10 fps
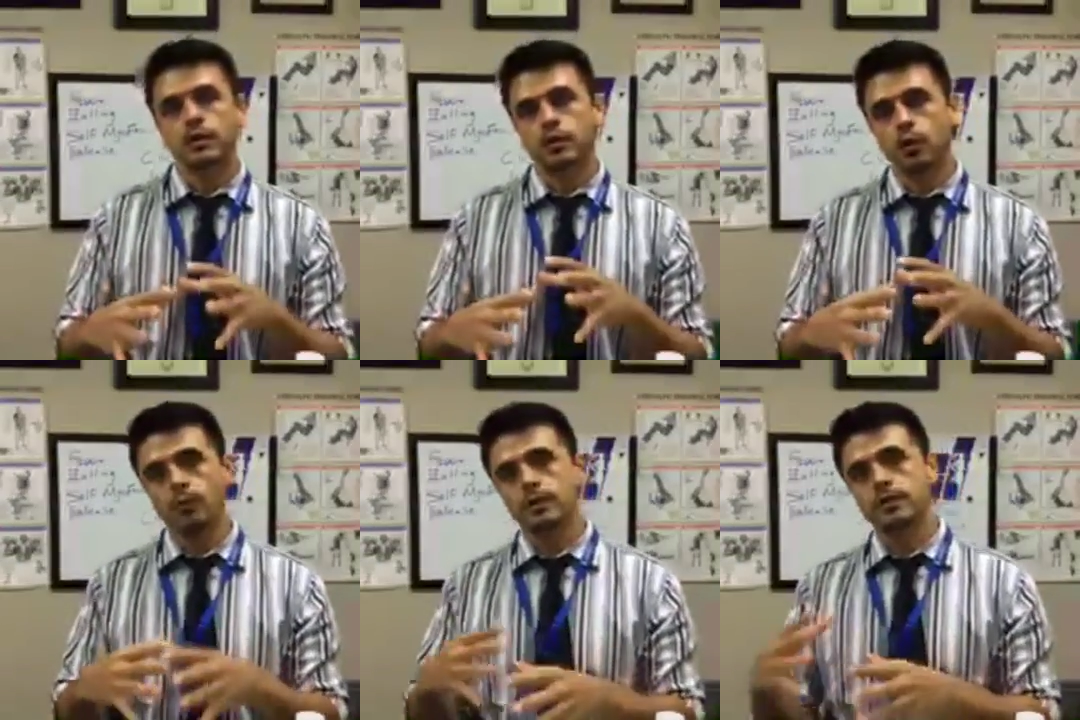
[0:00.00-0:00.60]

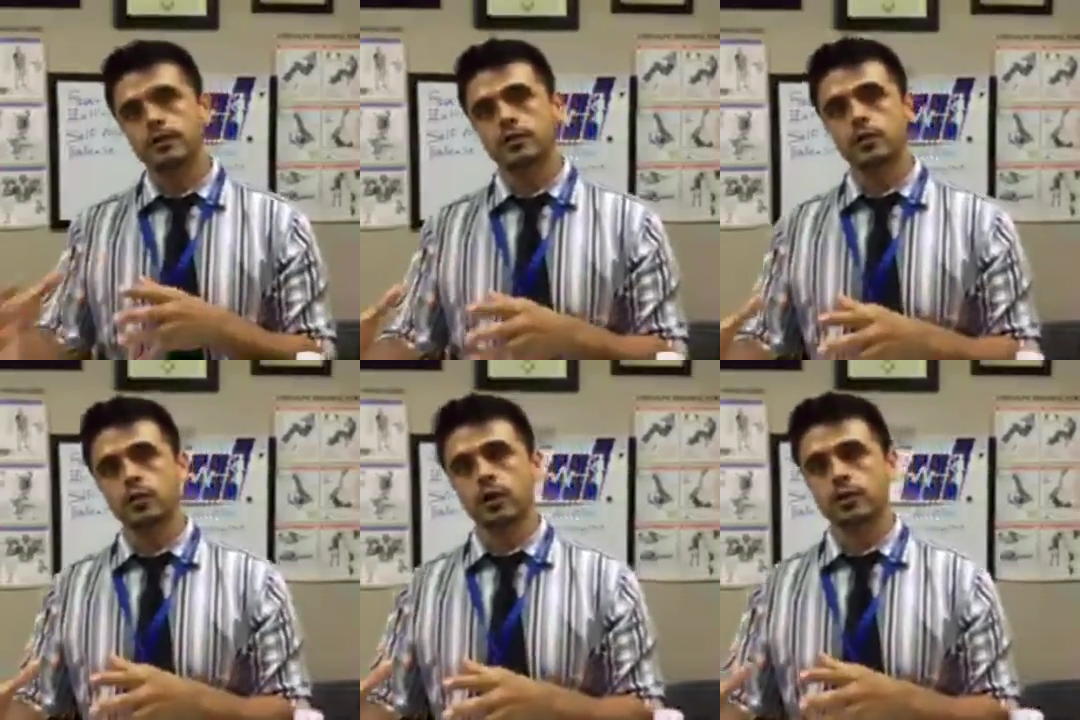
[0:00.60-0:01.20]
don't be in such
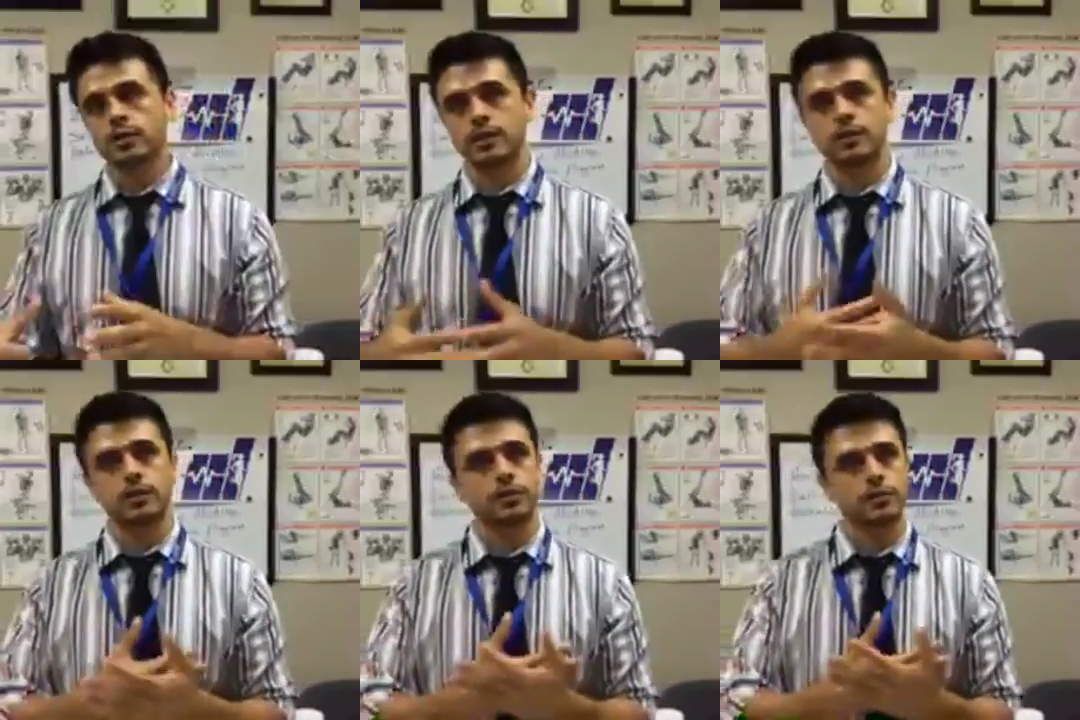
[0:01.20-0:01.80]
a rush that
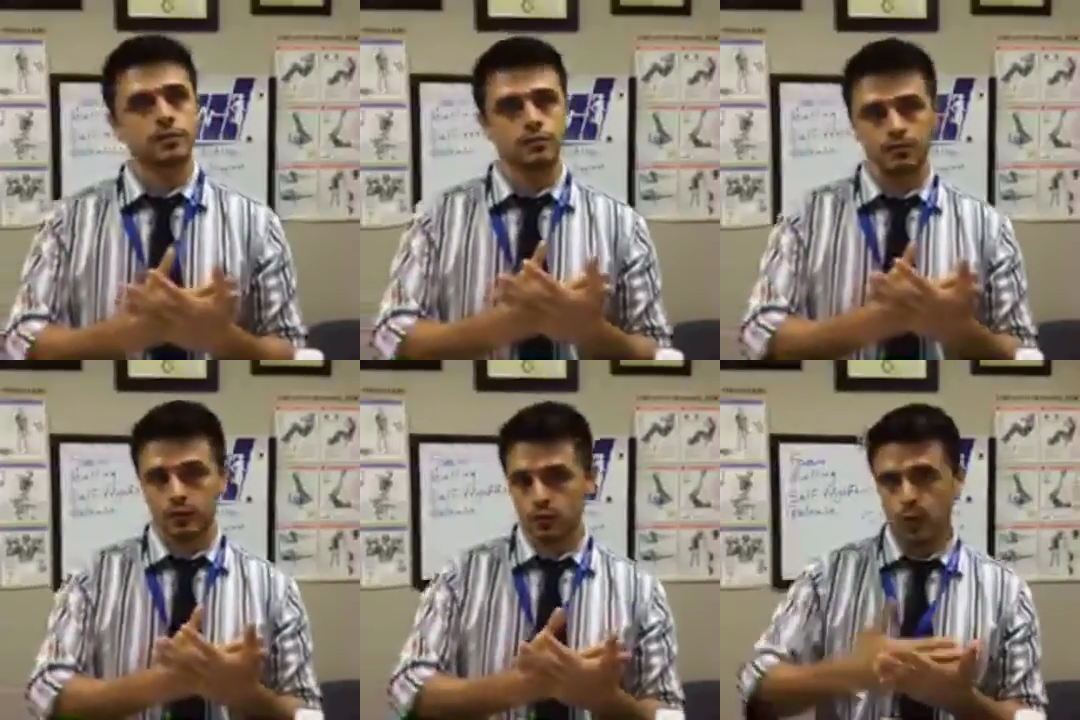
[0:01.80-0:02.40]
you just
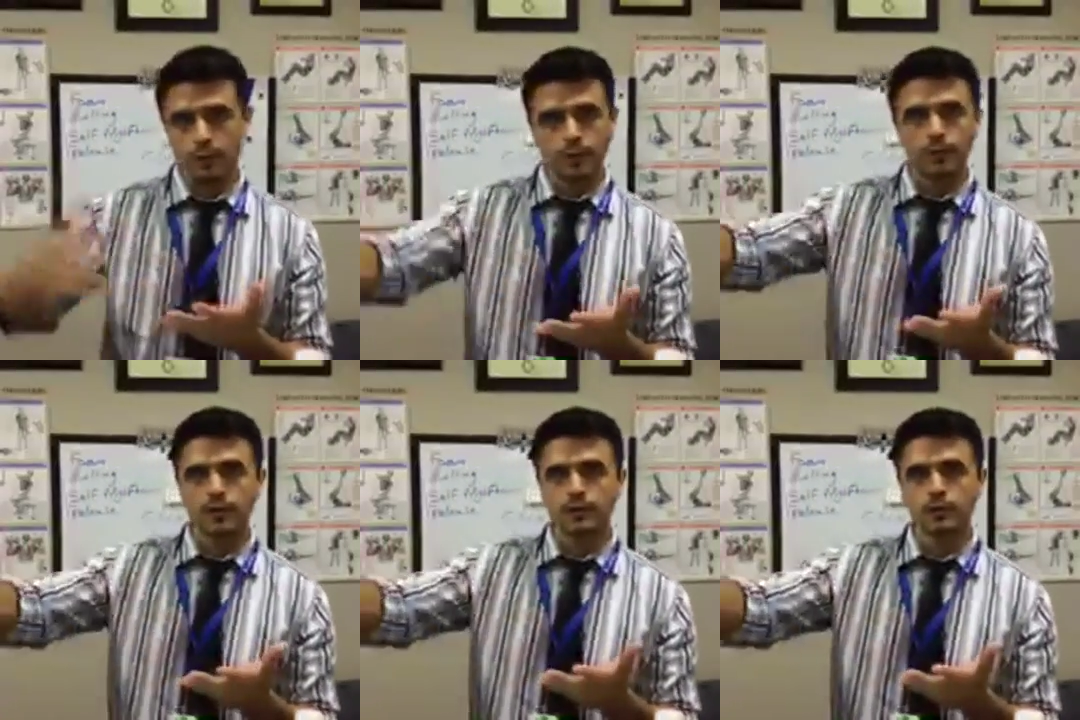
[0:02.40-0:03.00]
swipe the
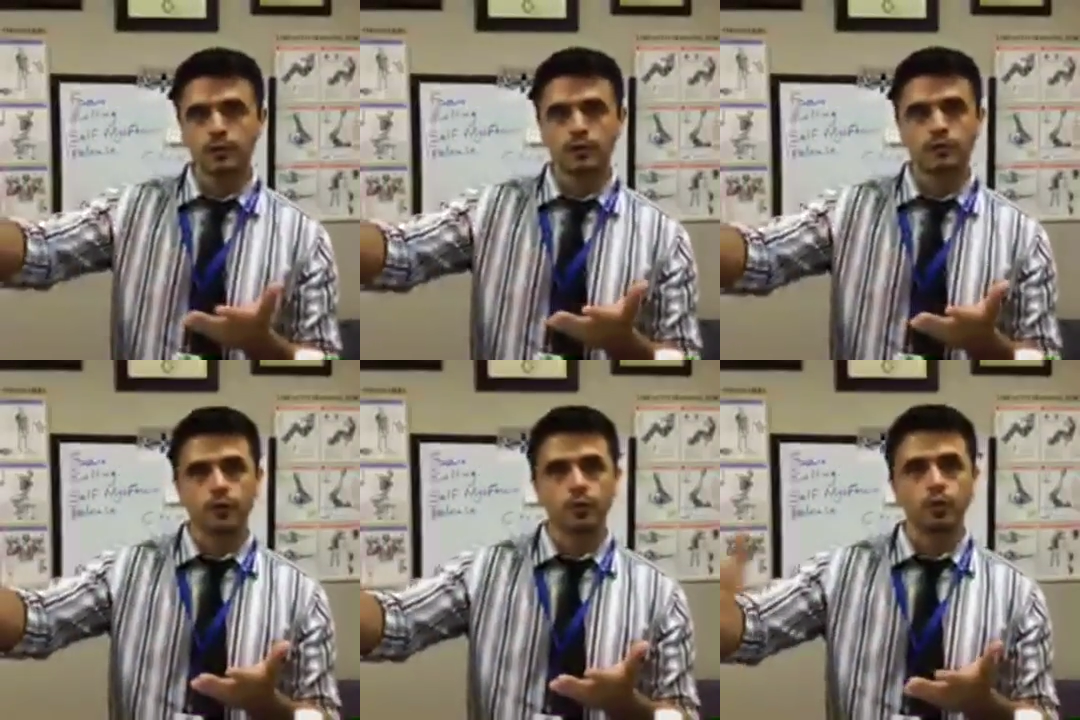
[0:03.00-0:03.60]
muscle with the
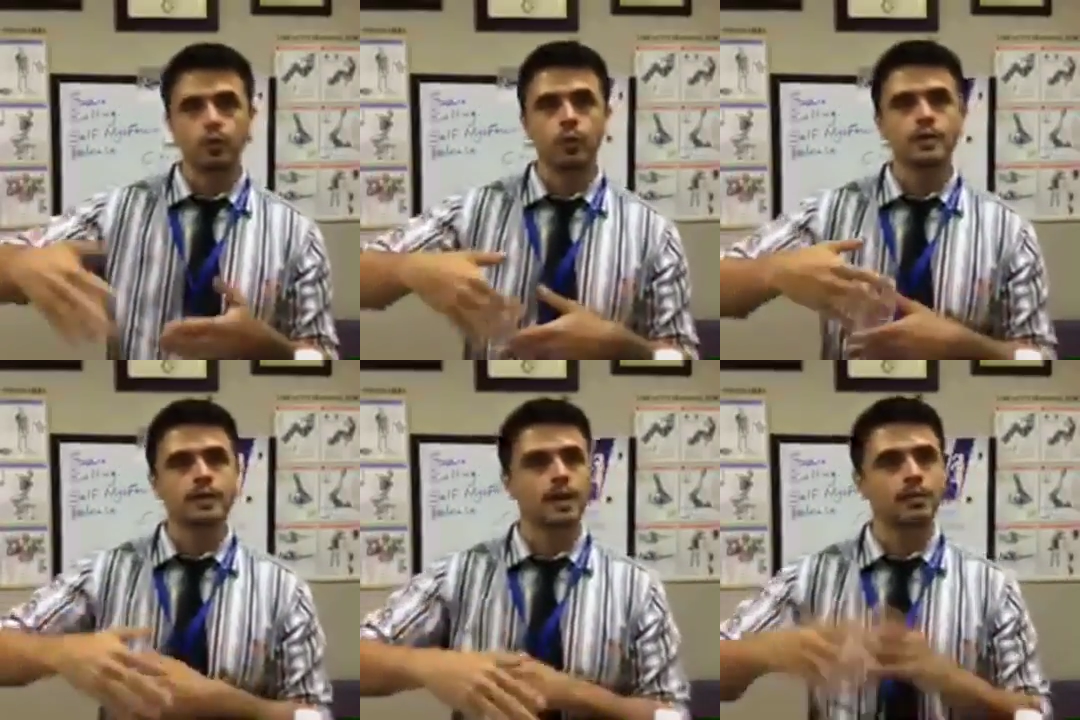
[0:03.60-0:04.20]
foam roller
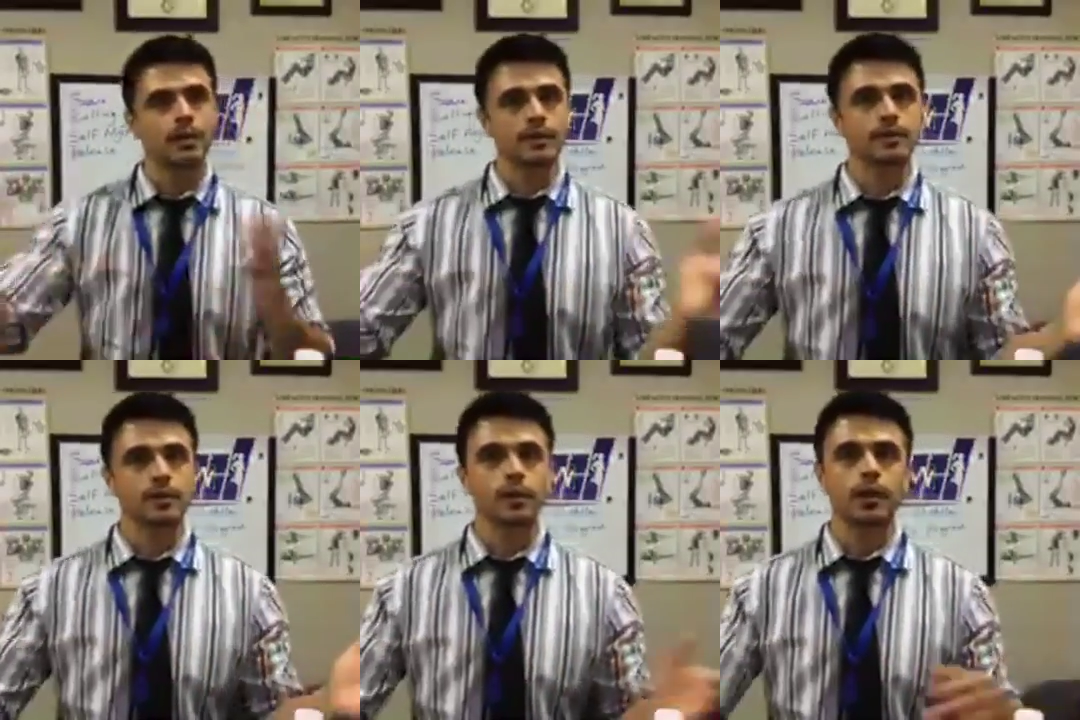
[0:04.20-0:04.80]
one time and then
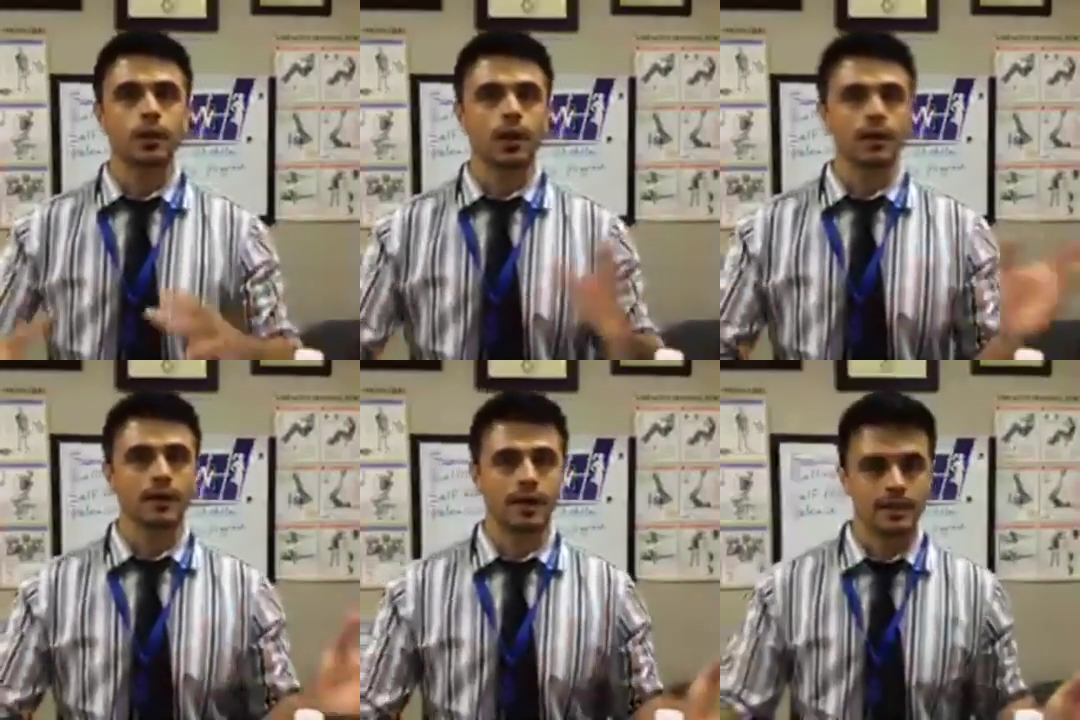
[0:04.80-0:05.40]
say, okay, well,
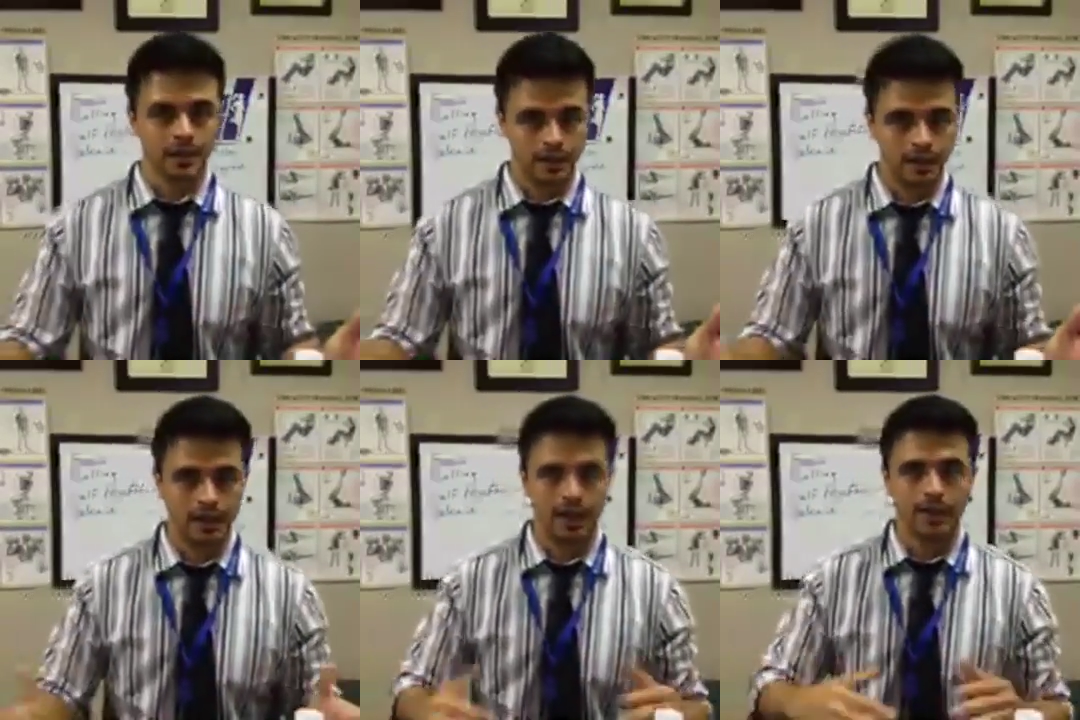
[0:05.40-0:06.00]
I did it.
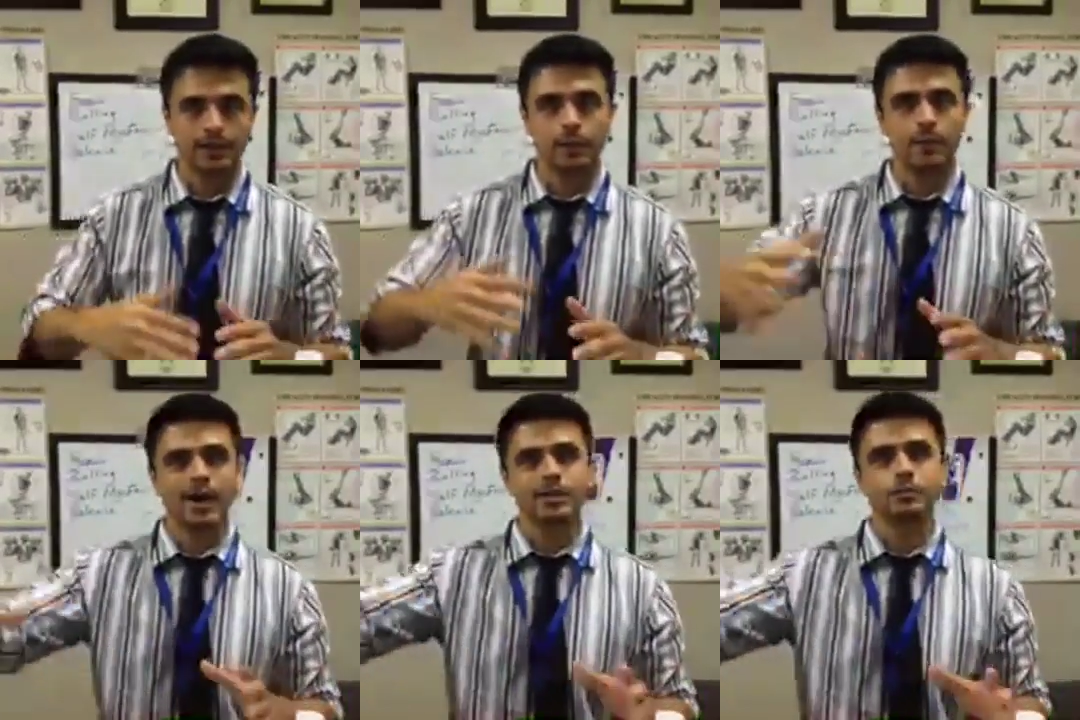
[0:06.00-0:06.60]
I did the
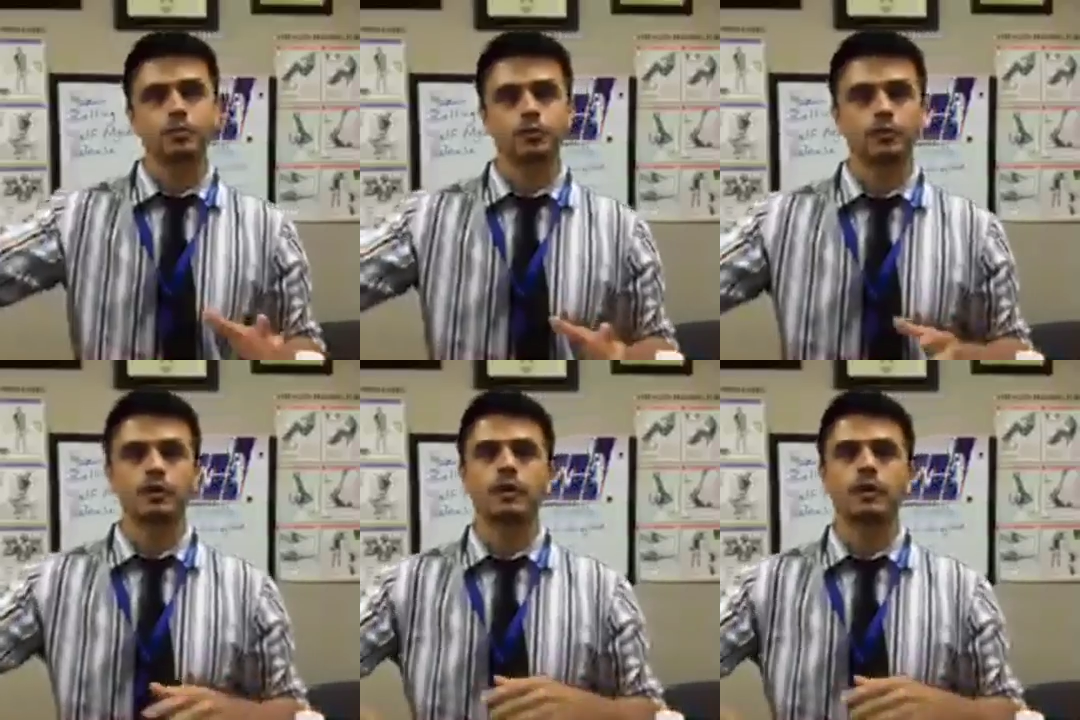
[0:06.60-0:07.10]
magic move.